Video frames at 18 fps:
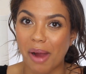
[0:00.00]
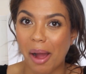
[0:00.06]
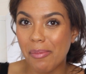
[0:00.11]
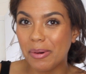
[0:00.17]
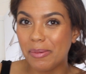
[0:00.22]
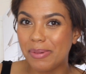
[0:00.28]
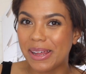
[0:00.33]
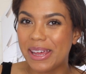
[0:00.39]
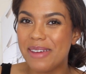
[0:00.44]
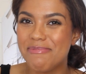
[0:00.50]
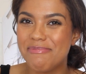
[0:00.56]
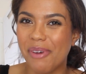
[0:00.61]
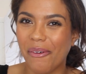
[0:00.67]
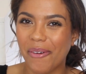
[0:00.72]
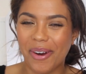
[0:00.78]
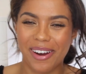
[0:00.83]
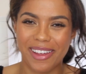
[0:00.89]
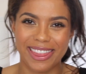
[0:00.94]
probably
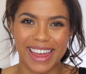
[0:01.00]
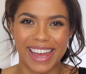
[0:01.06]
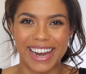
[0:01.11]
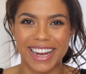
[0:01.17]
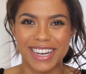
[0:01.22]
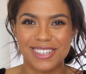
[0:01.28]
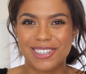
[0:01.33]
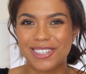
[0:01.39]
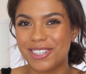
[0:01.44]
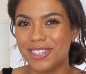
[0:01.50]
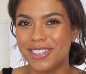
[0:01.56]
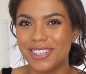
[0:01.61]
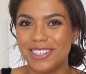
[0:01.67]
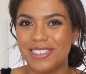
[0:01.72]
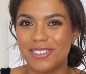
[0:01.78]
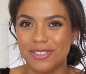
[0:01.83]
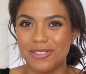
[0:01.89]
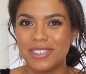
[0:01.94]
more than I
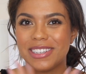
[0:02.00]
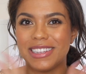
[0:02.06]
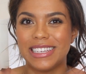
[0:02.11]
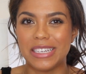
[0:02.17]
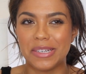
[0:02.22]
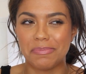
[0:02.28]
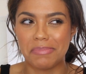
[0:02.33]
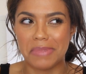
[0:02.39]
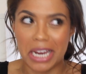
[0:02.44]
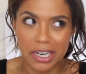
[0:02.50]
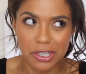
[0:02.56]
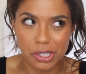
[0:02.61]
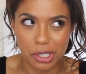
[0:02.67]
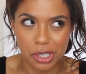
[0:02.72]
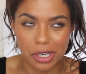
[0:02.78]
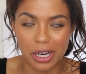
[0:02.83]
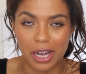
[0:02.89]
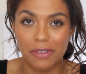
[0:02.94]
should due to the
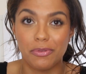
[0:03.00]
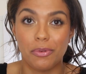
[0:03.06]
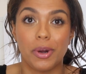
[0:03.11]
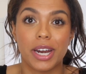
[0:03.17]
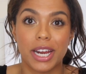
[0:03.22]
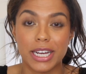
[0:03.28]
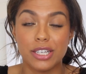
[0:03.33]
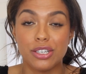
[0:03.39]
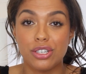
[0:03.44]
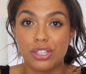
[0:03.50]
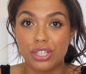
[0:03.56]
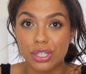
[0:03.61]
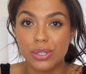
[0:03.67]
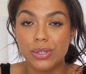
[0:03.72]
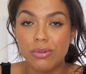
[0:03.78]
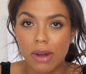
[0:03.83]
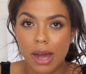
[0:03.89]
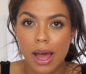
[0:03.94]
nature of what I
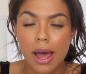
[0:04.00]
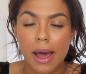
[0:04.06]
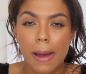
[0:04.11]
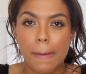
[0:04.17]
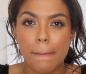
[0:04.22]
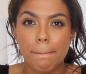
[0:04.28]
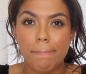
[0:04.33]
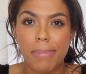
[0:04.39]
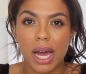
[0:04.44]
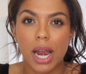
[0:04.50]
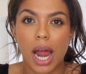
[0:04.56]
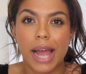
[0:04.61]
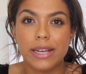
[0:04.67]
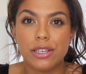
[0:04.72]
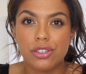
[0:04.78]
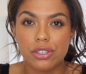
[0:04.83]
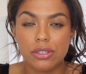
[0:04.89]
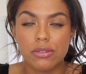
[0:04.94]
do, but
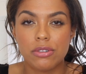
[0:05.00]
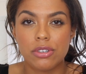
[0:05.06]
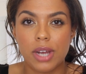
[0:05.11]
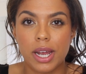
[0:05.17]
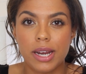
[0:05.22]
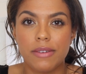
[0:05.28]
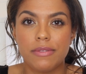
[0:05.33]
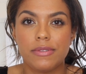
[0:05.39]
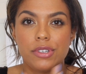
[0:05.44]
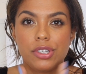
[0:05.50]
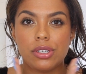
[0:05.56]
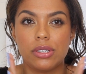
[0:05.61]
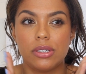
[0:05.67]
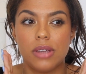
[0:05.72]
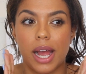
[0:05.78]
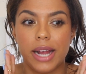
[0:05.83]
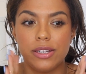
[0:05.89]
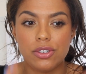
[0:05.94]
I do try to
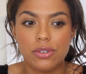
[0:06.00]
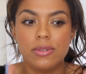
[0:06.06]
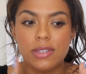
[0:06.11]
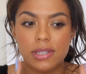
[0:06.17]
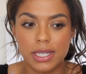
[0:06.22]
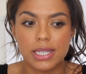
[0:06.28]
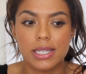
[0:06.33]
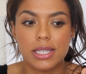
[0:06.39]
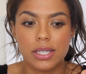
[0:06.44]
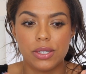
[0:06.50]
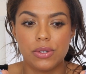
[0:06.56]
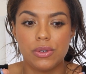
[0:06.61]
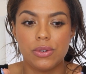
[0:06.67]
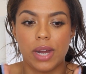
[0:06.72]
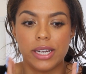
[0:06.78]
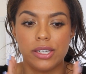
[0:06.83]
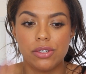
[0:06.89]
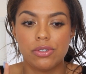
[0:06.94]
I do stick
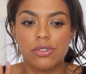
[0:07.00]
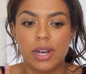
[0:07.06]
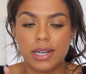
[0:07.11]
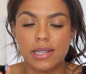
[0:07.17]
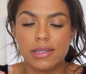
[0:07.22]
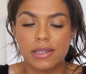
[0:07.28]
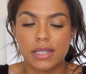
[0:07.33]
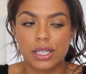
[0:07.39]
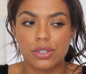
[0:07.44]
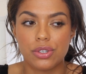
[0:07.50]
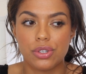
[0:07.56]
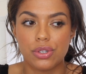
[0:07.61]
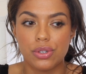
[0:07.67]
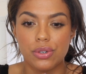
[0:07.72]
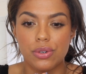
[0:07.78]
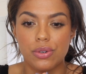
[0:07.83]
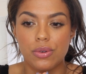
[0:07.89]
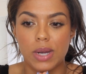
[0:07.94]
to, I do try to stick
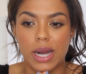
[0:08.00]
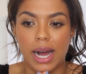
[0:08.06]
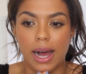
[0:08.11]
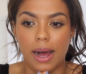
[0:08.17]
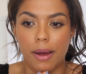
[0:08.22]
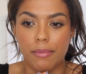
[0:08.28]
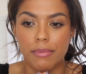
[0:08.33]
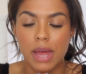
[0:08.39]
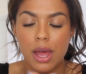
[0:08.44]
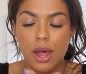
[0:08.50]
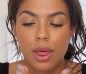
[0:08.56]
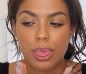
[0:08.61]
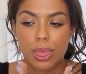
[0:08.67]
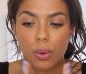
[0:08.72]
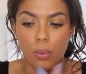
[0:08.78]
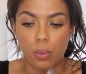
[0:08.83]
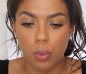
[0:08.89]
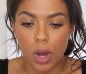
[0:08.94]
to um,
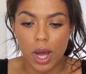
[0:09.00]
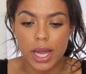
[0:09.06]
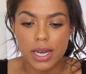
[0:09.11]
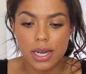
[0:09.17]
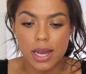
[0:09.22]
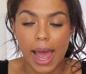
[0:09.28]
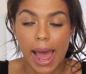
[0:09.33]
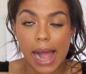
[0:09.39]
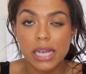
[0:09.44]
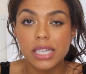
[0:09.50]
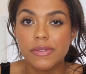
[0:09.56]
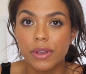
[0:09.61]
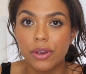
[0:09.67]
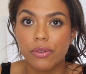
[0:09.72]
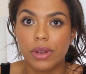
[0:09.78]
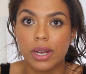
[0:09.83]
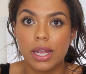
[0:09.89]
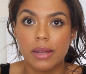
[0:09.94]
the one active
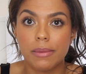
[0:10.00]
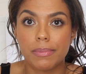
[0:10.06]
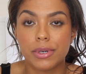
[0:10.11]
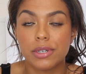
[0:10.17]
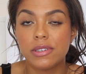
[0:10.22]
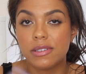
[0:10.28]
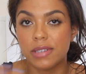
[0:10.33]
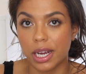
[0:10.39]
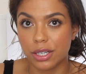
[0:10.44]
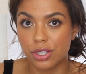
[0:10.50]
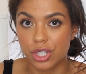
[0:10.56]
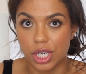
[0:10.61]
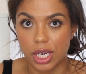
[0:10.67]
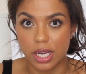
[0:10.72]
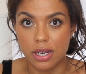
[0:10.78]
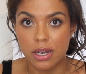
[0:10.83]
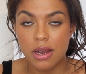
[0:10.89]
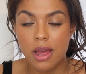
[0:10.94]
ingredient per
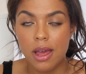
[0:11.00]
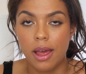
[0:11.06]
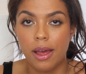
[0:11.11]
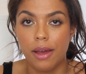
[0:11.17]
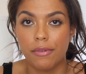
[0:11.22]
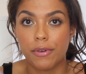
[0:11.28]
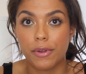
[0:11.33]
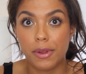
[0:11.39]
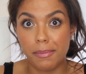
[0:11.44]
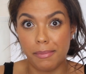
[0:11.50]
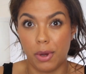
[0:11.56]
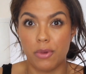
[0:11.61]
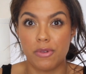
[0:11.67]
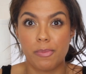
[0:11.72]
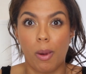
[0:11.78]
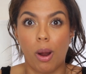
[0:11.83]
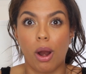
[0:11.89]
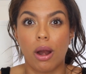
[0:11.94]
session for the
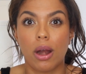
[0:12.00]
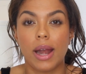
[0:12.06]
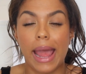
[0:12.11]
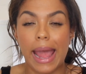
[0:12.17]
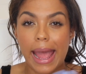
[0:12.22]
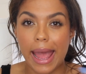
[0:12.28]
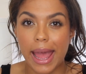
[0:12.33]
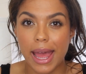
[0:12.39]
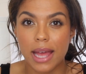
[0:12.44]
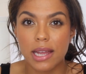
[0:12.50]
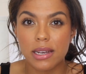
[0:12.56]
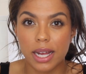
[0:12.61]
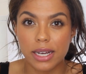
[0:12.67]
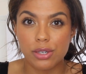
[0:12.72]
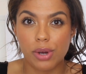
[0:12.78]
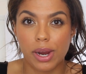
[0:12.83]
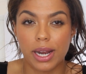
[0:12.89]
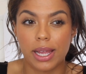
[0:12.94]
most part, and
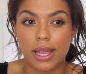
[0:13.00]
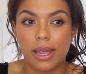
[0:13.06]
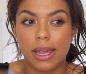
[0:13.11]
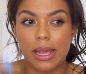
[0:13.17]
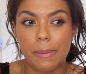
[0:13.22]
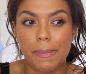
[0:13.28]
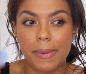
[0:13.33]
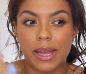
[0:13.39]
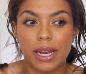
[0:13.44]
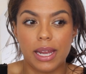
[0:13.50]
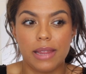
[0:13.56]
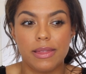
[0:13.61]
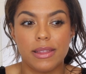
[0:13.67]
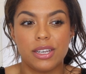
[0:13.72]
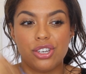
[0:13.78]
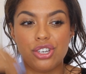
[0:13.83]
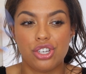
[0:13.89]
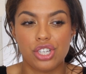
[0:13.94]
I try to keep it in
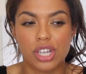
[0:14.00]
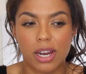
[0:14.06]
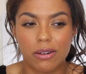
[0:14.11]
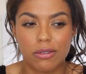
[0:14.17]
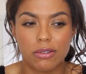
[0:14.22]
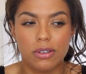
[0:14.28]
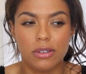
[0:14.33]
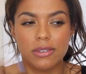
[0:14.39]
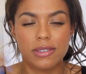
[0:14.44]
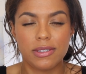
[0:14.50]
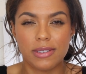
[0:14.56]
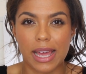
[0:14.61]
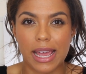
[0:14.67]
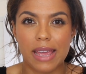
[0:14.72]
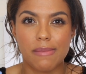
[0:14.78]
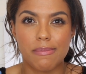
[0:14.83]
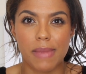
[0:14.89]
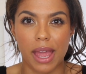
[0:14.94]
the general
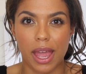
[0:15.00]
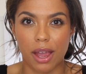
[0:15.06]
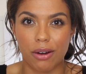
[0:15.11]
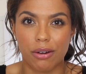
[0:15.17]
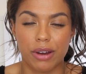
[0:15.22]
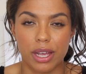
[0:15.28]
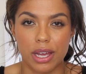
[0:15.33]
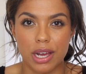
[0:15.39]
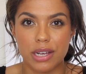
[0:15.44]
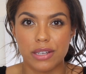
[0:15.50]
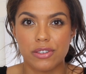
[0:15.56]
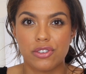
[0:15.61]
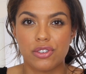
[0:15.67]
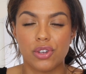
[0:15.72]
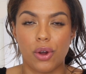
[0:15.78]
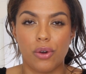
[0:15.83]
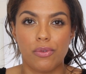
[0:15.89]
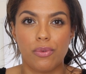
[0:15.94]
same area.
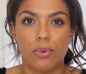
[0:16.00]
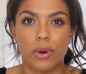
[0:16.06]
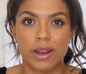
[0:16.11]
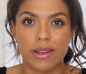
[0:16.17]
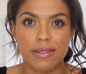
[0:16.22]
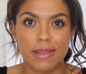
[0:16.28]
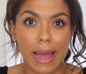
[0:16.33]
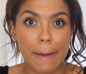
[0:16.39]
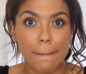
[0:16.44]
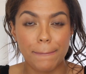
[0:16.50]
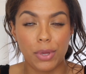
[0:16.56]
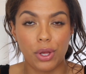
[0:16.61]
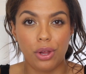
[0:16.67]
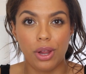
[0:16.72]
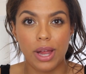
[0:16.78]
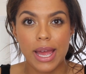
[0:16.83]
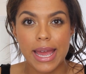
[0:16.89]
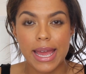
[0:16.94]
So for
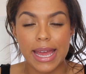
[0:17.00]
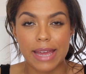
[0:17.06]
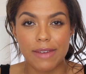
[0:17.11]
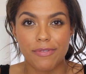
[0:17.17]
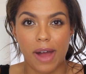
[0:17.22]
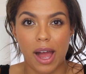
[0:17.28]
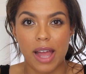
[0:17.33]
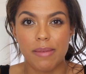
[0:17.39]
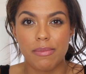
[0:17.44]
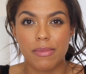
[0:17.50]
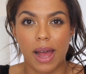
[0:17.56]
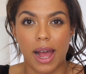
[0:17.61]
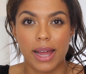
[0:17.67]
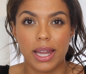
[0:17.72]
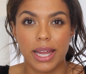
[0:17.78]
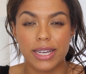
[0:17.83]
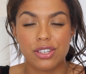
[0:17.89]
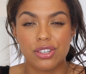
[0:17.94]
example, if I'm,
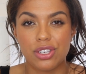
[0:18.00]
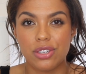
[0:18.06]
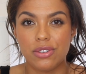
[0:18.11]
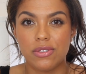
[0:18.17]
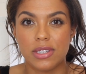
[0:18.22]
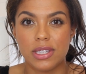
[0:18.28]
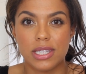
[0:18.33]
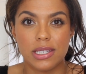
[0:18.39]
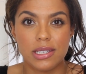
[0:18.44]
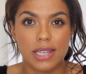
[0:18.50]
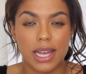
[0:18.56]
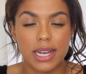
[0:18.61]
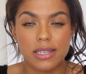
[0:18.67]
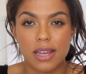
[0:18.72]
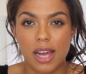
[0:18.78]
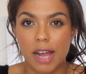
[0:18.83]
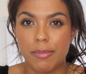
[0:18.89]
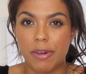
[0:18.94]
I like to use in the
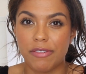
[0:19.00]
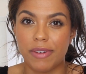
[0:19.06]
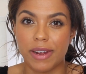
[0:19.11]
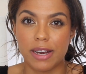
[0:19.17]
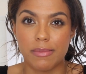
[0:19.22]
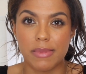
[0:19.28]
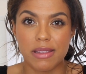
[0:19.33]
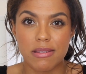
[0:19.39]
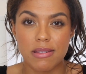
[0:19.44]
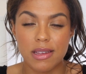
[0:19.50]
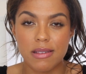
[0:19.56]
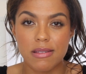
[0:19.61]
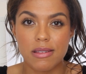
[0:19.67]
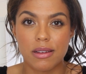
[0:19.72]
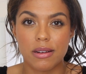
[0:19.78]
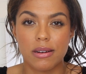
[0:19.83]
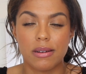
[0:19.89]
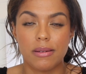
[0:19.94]
daytime a vitamin C
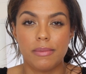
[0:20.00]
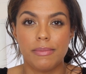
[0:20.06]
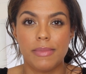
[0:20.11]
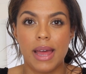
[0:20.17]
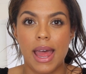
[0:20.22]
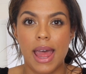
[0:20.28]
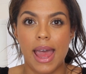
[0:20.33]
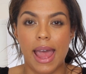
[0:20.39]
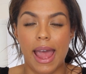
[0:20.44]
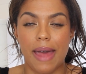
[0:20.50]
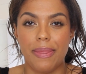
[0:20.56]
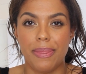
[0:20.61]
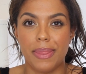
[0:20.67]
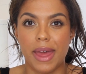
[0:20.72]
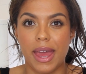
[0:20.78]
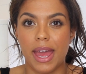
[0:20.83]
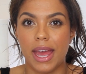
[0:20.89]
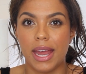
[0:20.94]
serum
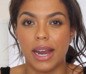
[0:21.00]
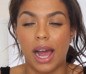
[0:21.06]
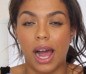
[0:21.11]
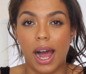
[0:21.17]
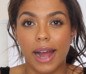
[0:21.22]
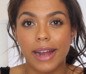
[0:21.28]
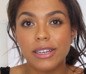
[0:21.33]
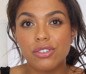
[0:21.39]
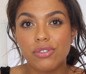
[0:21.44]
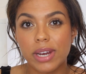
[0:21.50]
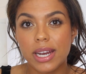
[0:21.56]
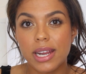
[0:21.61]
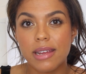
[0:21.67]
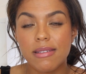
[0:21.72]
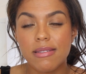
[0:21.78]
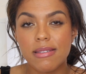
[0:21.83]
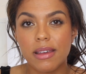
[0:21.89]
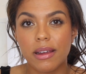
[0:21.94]
and then a
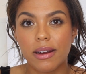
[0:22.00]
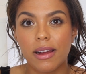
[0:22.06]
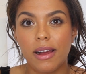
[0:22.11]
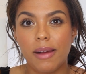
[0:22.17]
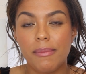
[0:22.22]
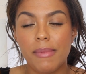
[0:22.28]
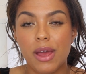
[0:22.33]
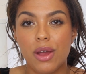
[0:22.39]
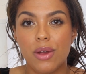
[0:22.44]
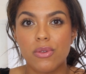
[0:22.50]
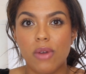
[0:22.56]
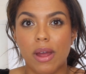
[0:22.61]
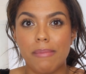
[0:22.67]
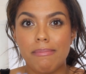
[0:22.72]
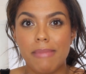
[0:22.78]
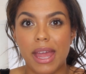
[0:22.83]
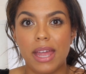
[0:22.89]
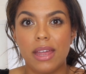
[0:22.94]
hydrating serum, so
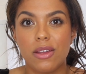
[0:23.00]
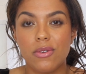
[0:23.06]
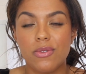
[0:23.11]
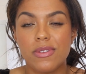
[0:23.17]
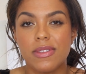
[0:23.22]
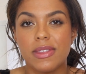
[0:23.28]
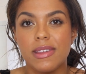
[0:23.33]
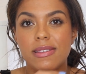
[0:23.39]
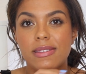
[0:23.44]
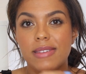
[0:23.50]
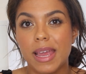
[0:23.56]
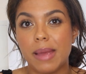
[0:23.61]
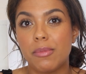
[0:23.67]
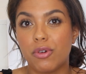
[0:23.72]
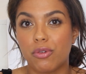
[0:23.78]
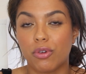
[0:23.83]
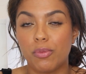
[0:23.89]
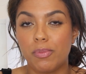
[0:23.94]
I may use the
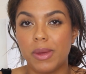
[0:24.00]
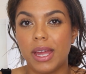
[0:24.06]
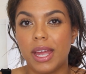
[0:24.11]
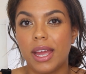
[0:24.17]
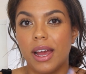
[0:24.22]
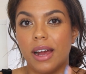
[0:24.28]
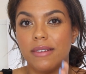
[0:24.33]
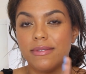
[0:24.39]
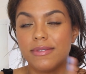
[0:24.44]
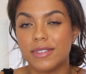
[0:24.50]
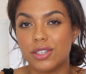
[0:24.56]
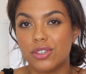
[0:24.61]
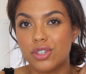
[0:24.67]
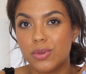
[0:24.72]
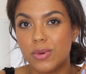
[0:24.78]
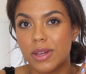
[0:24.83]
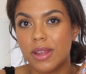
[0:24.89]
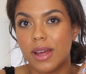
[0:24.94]
same grouping of the
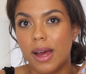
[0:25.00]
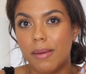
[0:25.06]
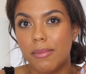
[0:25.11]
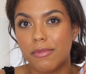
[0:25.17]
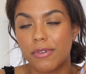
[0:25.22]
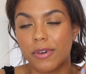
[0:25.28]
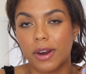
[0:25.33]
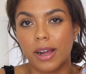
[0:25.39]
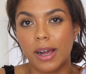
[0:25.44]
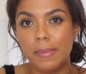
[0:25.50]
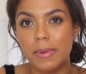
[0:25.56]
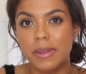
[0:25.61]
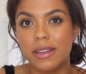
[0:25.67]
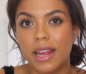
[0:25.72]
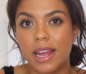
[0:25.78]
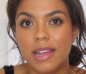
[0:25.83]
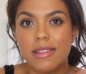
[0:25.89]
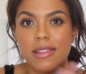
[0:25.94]
two of them for a
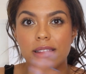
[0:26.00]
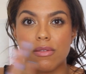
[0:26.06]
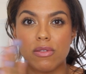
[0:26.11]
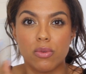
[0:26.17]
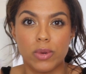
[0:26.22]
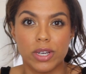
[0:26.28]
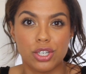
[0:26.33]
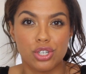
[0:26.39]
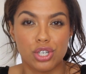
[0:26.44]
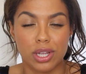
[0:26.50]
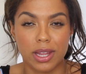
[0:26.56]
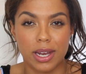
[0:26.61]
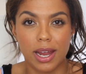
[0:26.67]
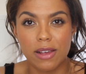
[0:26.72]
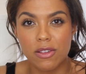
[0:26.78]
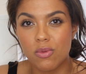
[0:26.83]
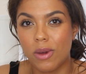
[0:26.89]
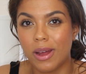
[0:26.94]
couple days, then switch to the
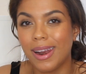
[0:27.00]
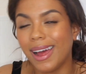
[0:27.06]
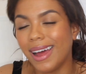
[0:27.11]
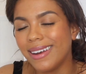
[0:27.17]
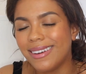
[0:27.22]
next one.